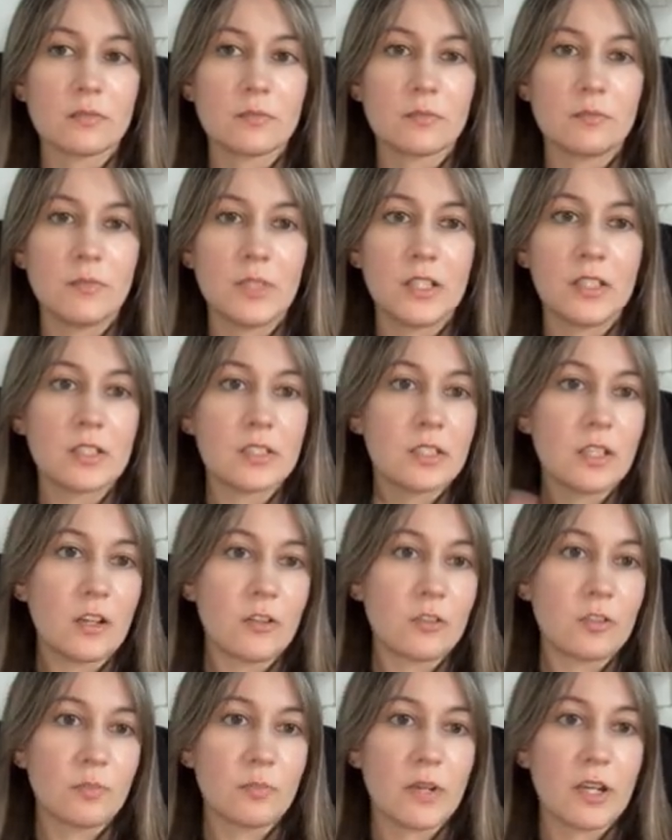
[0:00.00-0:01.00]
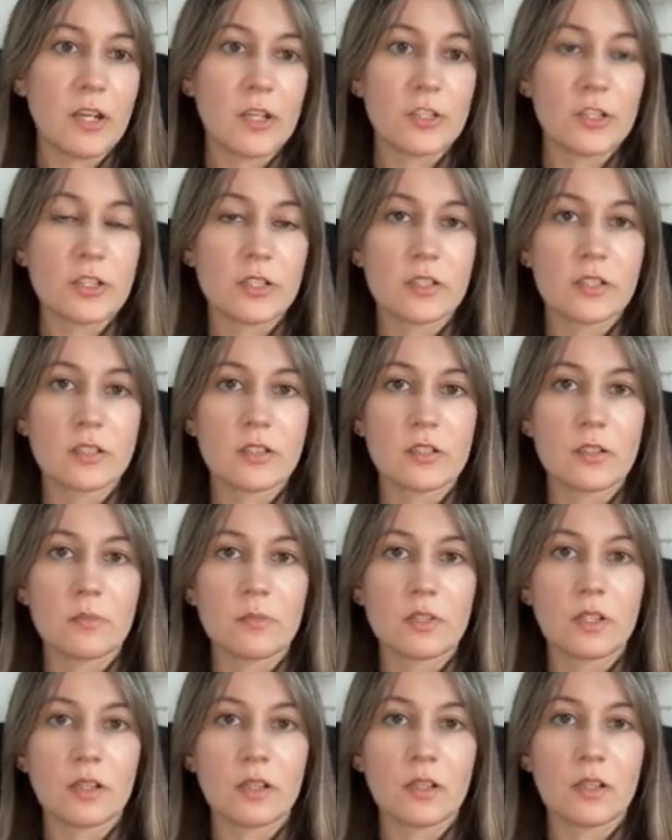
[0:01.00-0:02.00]
mini sales pages,
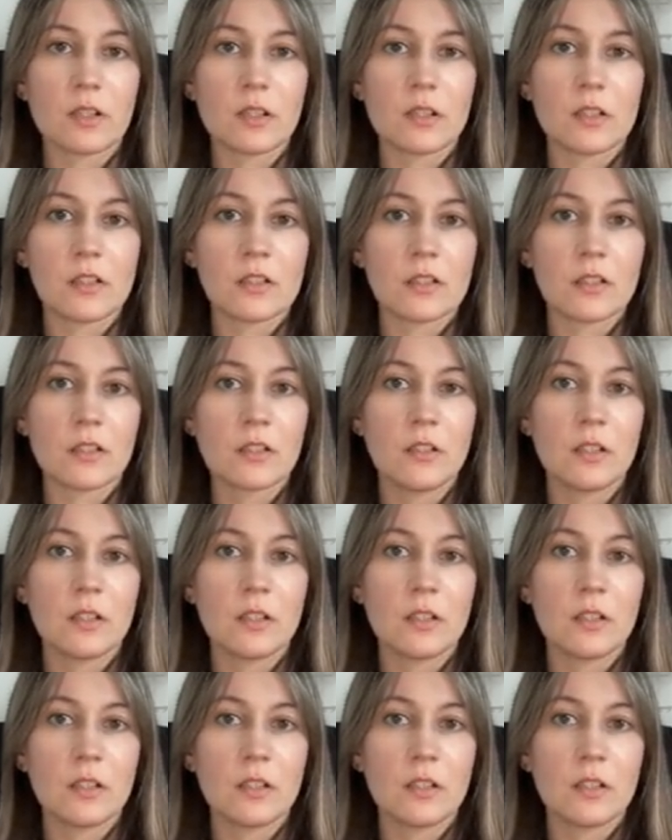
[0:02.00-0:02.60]
something like that.